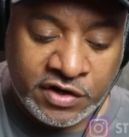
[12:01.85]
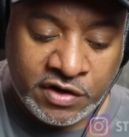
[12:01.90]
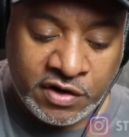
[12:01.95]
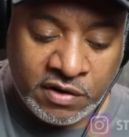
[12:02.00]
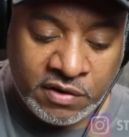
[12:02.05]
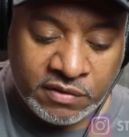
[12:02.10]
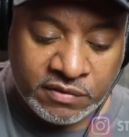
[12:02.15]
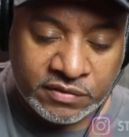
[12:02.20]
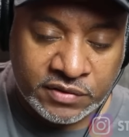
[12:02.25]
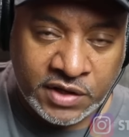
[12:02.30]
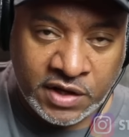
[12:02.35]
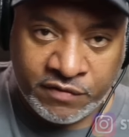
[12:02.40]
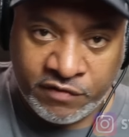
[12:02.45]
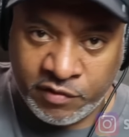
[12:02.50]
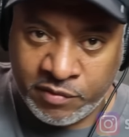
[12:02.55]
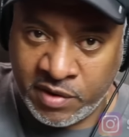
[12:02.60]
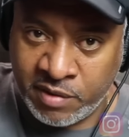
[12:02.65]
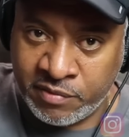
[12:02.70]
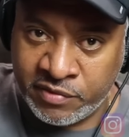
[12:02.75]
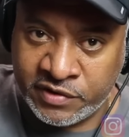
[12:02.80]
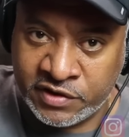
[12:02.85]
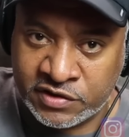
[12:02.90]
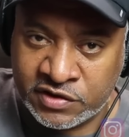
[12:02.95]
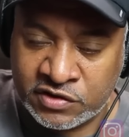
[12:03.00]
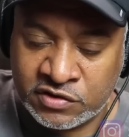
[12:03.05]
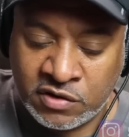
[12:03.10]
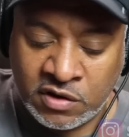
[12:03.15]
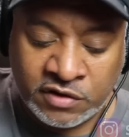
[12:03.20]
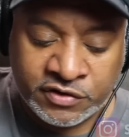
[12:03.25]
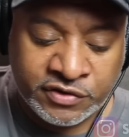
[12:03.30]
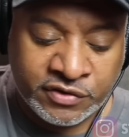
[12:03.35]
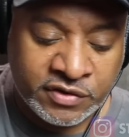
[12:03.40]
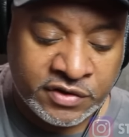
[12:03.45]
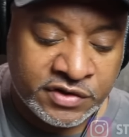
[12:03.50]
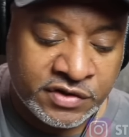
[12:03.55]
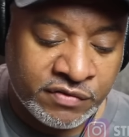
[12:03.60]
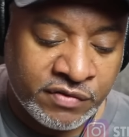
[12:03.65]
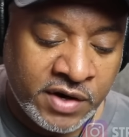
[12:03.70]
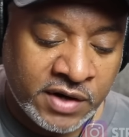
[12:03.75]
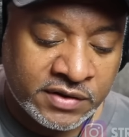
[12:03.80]
no. Now remember, this is all during
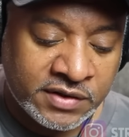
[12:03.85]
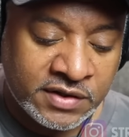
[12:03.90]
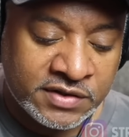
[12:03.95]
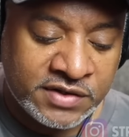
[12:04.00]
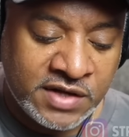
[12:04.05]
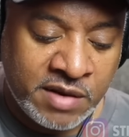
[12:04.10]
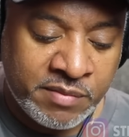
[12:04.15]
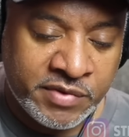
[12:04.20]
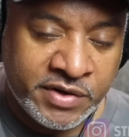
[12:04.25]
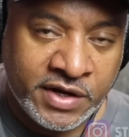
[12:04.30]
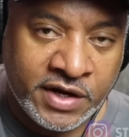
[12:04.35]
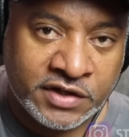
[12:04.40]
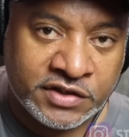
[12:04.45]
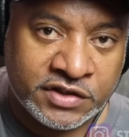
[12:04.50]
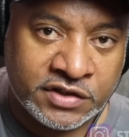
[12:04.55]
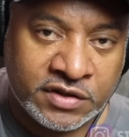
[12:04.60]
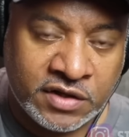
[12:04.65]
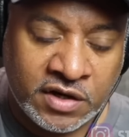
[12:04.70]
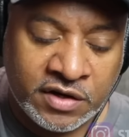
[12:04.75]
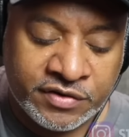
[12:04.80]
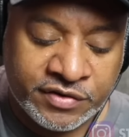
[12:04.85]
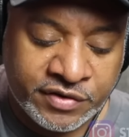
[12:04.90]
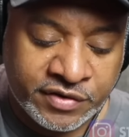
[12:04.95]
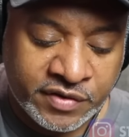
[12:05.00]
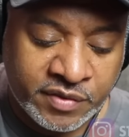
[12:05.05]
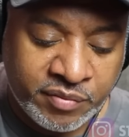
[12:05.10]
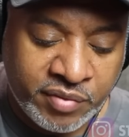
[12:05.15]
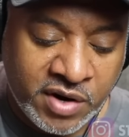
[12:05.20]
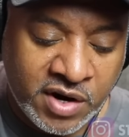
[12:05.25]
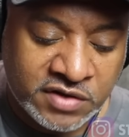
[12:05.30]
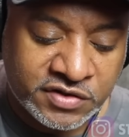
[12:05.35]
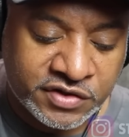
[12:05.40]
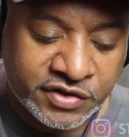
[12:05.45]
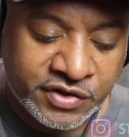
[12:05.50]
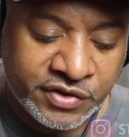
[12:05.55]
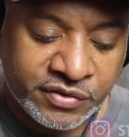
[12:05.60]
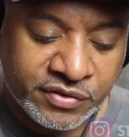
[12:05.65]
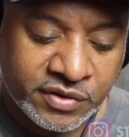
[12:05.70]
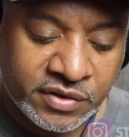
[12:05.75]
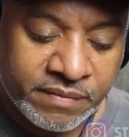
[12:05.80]
direct examination under the
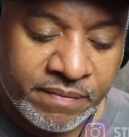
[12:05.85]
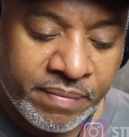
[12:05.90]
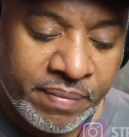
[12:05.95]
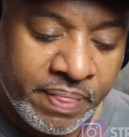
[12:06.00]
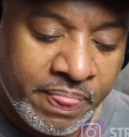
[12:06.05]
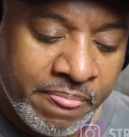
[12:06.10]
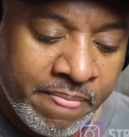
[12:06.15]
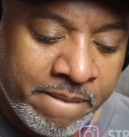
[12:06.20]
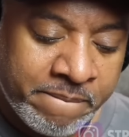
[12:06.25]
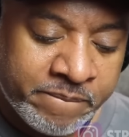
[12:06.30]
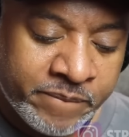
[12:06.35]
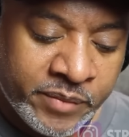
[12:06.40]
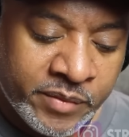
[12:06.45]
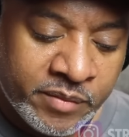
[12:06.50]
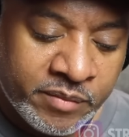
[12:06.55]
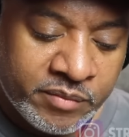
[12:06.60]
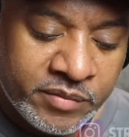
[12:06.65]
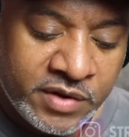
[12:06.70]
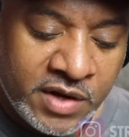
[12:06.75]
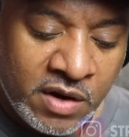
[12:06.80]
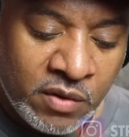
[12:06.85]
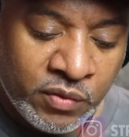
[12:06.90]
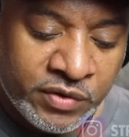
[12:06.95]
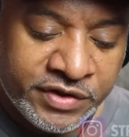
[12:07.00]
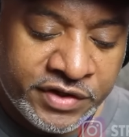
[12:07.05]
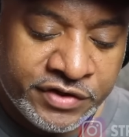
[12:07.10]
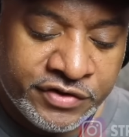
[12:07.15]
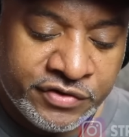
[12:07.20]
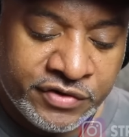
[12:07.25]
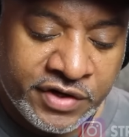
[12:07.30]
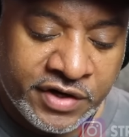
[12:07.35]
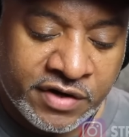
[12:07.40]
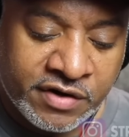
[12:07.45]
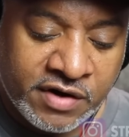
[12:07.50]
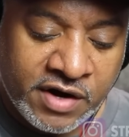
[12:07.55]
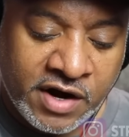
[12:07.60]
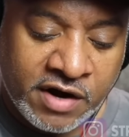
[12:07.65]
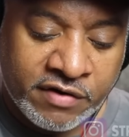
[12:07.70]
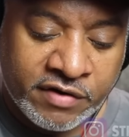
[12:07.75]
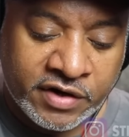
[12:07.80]
prosecutor. Now what did you hear
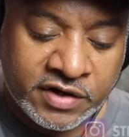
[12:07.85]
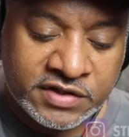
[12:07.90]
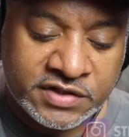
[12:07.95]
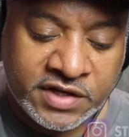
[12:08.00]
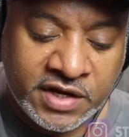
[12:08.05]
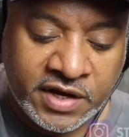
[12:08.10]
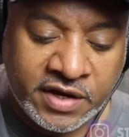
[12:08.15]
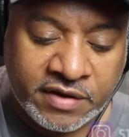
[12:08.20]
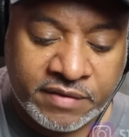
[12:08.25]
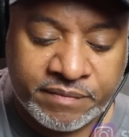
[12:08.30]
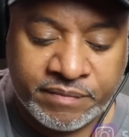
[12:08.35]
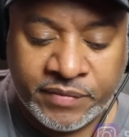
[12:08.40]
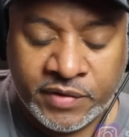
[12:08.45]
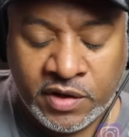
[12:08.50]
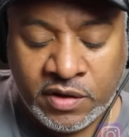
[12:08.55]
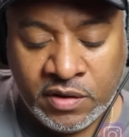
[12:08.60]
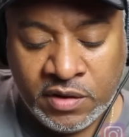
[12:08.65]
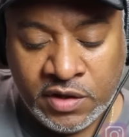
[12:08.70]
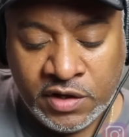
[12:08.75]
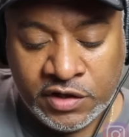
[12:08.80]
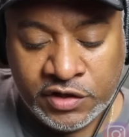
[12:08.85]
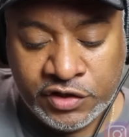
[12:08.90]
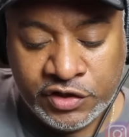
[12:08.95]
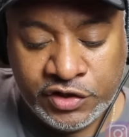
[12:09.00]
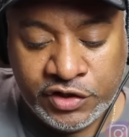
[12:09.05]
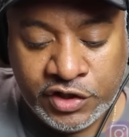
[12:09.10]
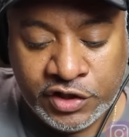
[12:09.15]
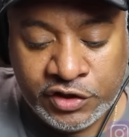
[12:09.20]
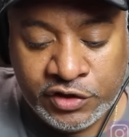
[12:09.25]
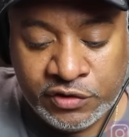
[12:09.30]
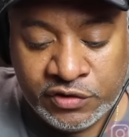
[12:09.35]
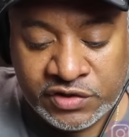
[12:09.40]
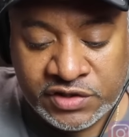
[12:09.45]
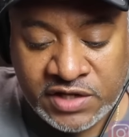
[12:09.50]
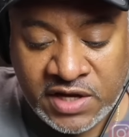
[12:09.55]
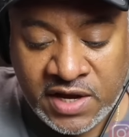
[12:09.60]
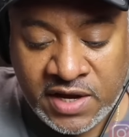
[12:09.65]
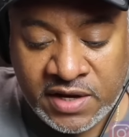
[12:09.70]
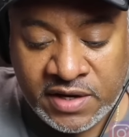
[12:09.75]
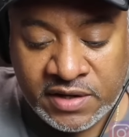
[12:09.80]
Eric say? Did you
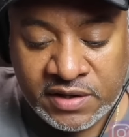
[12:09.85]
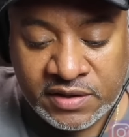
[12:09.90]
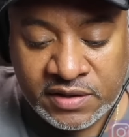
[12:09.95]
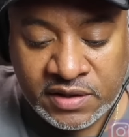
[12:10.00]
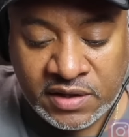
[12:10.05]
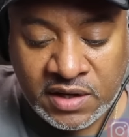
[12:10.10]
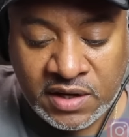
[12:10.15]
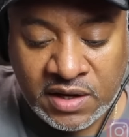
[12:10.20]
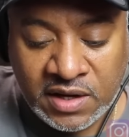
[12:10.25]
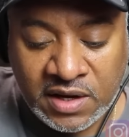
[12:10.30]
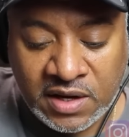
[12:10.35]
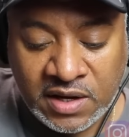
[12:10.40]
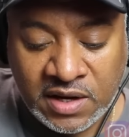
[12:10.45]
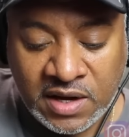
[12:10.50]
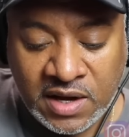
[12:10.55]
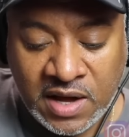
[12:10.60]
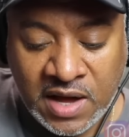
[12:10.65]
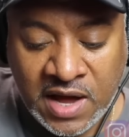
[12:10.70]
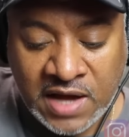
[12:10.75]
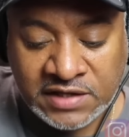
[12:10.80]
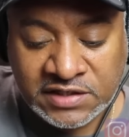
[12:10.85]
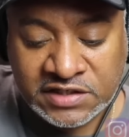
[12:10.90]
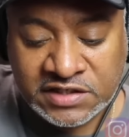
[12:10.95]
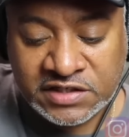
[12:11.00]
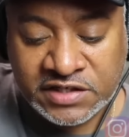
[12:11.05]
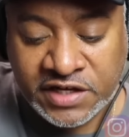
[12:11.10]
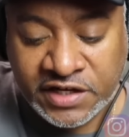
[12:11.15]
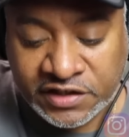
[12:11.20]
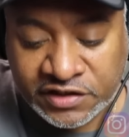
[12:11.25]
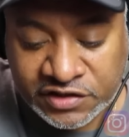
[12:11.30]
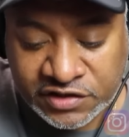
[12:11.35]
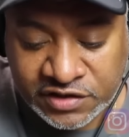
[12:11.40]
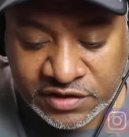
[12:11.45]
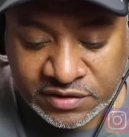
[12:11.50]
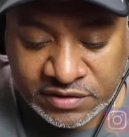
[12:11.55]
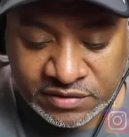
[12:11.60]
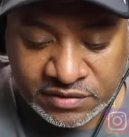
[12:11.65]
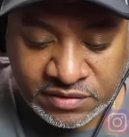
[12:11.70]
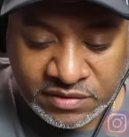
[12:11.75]
say, I snitched?